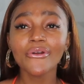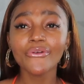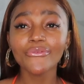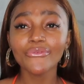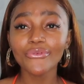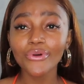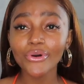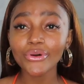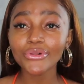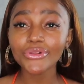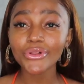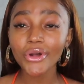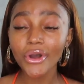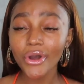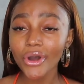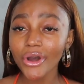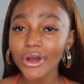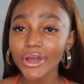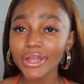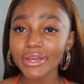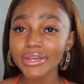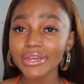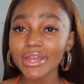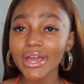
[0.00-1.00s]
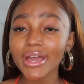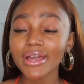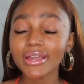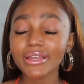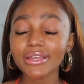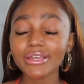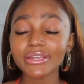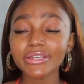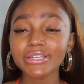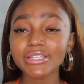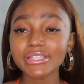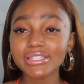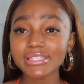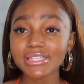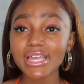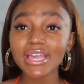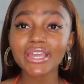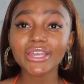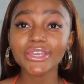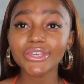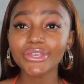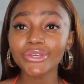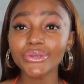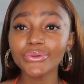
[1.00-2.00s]
roll-on could
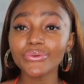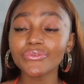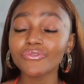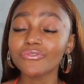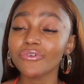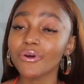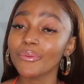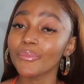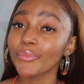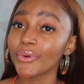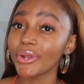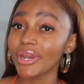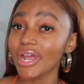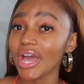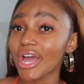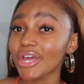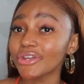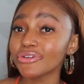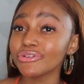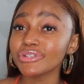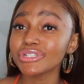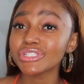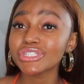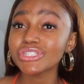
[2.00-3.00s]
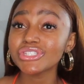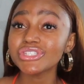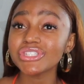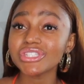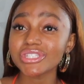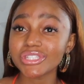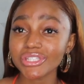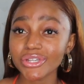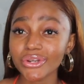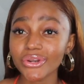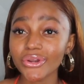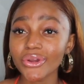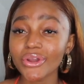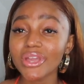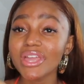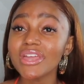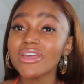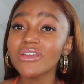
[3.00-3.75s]
take you from 100 to 0.